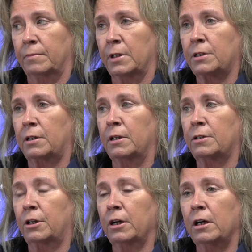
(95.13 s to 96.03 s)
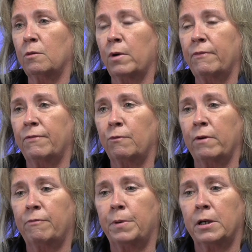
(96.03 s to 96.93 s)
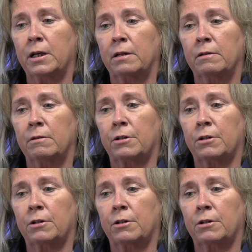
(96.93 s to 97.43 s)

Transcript: It's good. We've put in